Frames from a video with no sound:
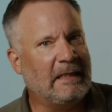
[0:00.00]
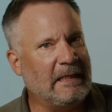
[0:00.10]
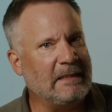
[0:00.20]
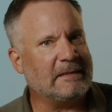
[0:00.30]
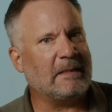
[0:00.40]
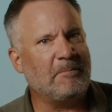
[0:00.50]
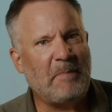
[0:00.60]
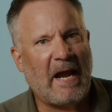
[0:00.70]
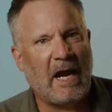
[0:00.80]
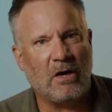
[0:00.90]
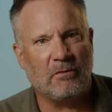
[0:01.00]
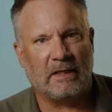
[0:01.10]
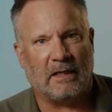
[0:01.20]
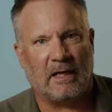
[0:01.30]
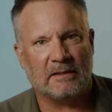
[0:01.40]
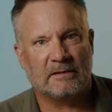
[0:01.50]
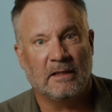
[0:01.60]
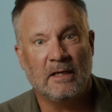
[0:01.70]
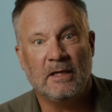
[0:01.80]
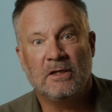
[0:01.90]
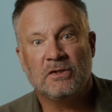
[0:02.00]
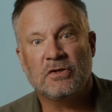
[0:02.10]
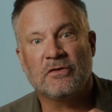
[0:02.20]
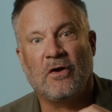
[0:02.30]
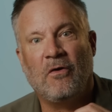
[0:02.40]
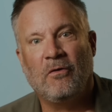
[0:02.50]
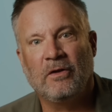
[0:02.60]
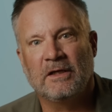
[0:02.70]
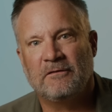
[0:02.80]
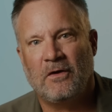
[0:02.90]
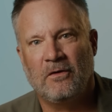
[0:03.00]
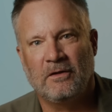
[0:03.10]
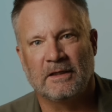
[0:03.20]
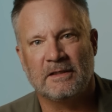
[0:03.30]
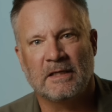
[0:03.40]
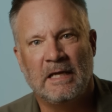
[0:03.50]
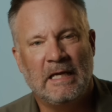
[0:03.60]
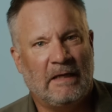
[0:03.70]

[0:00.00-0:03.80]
He's comparing us to the Holy of Holies.